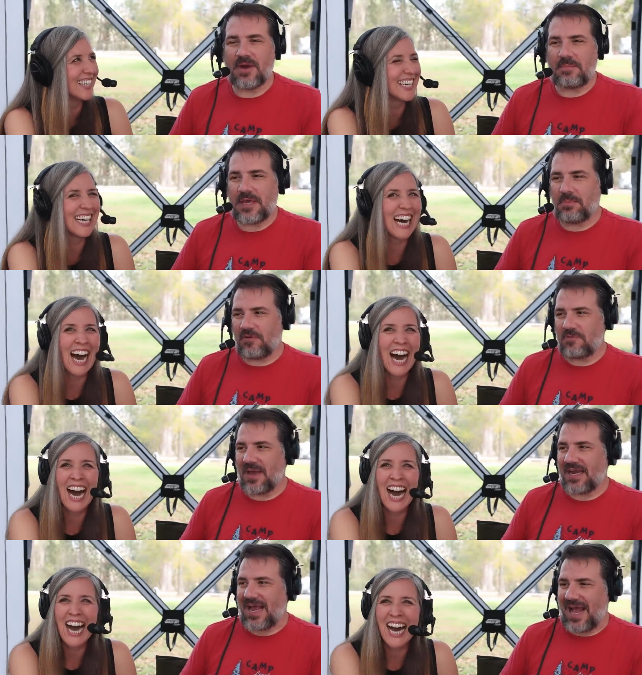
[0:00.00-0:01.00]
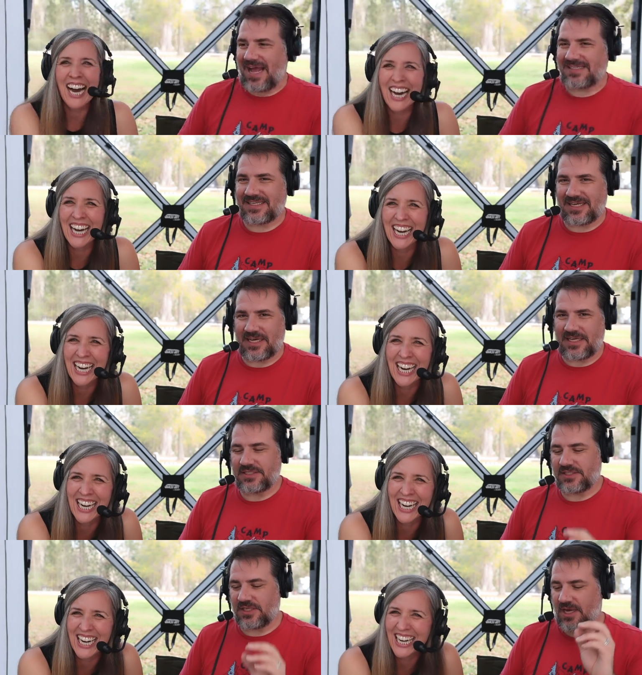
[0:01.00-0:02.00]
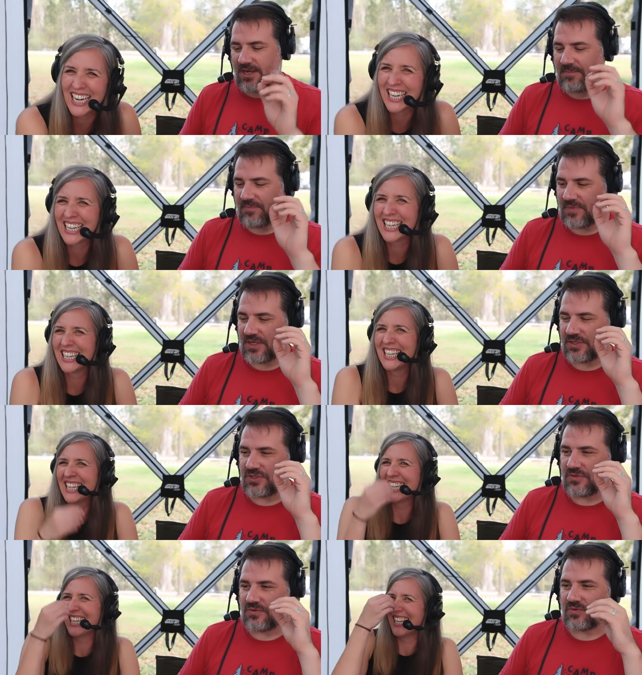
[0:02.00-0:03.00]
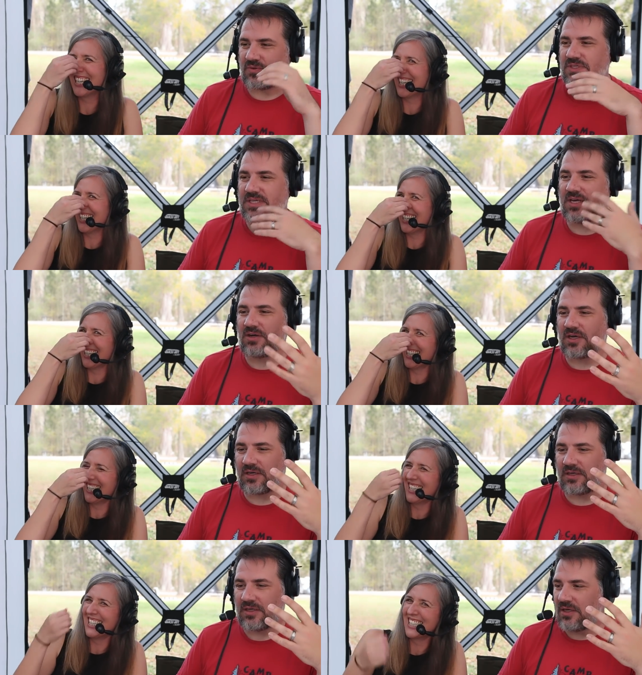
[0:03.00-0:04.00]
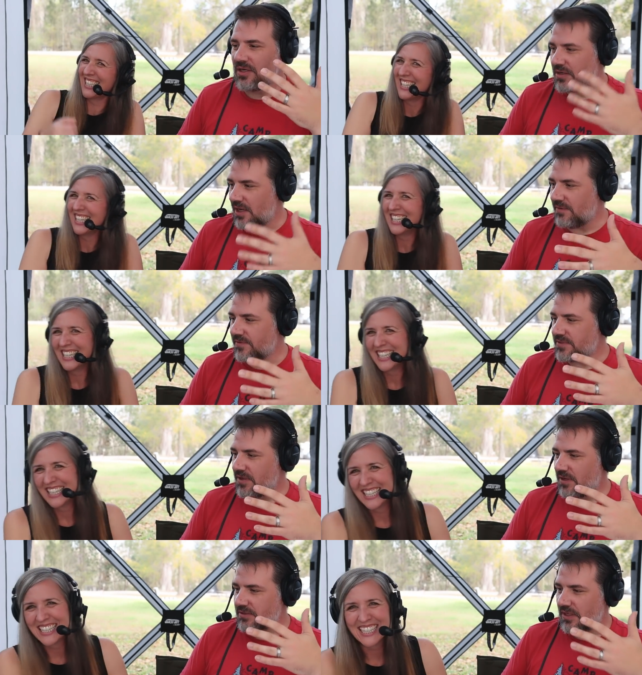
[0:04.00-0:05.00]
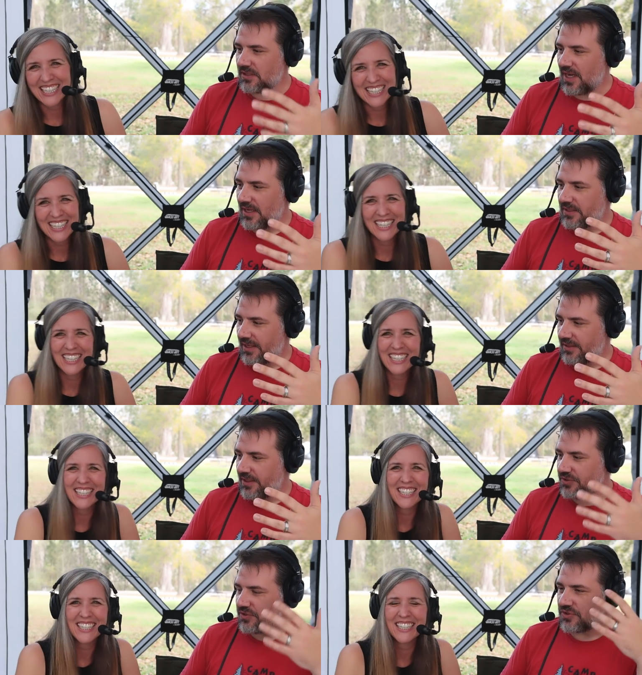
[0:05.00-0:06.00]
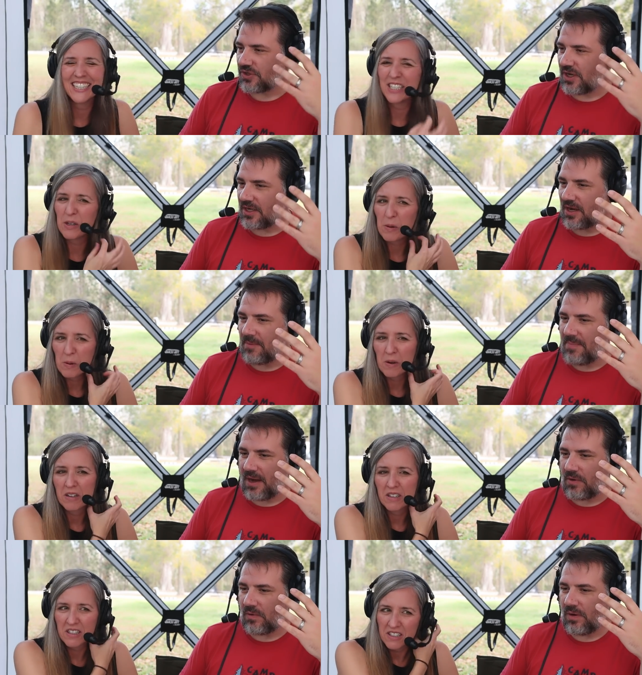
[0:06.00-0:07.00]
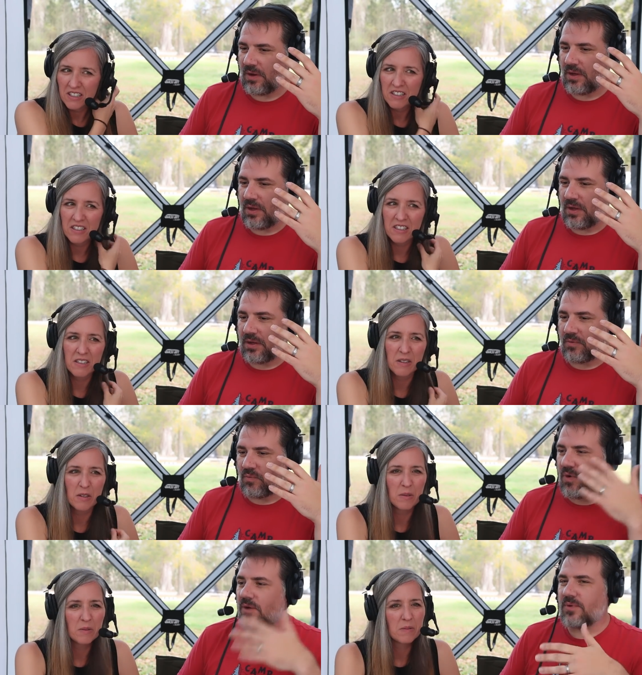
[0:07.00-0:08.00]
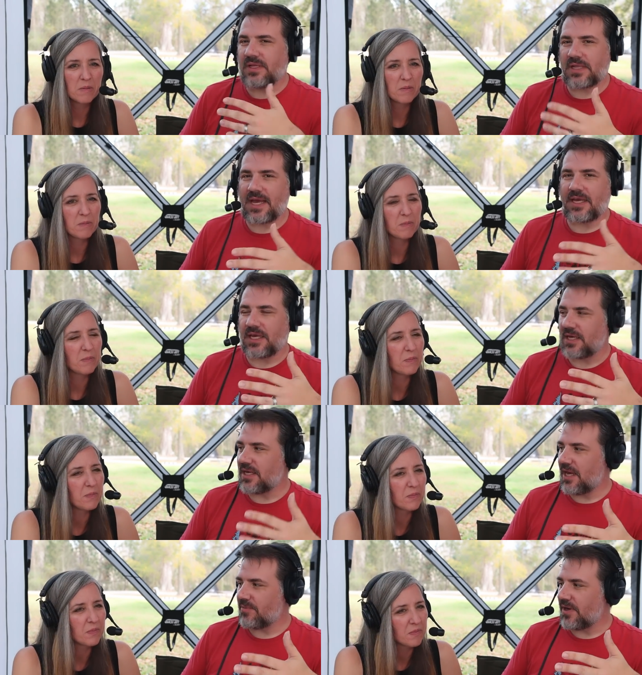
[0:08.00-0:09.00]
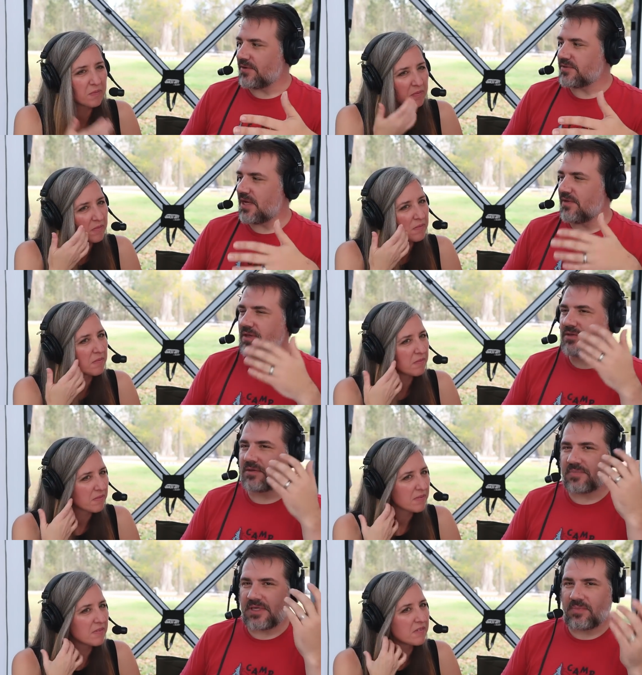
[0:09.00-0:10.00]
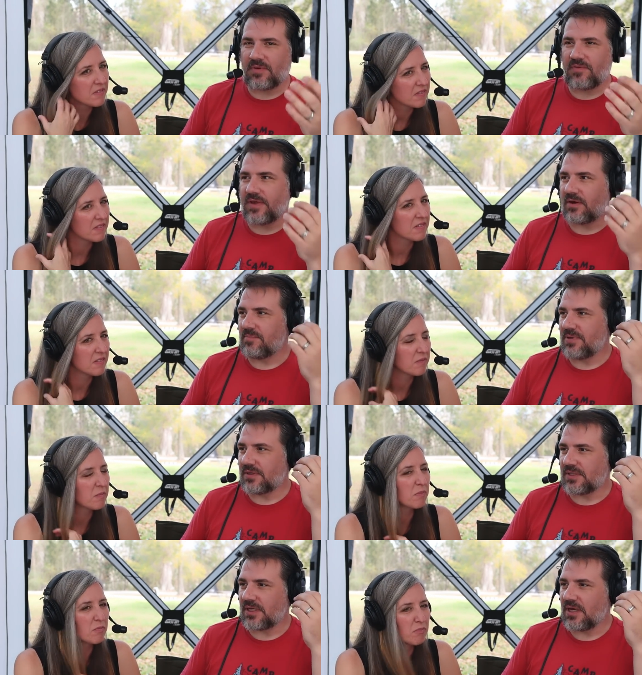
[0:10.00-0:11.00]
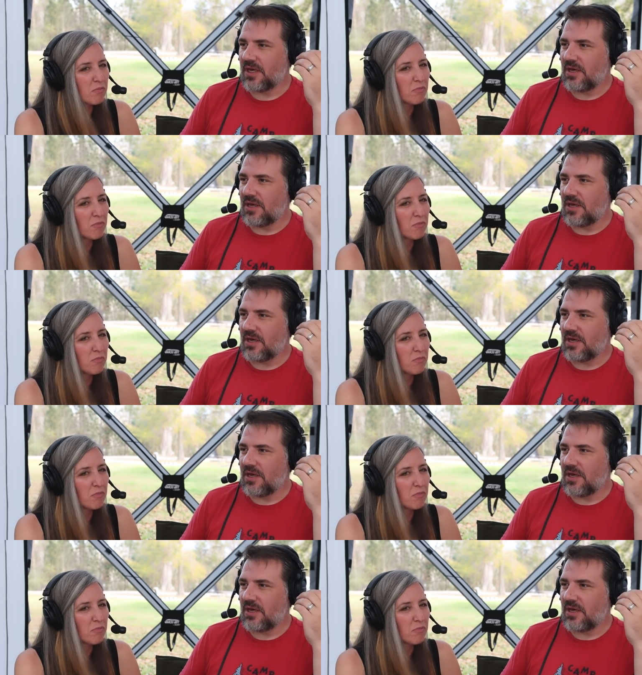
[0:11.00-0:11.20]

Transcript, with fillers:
Speaker 1: But people have been asking us um, to to get on conference calls a lot lately to talk about what we like in campgrounds. And these are people that are building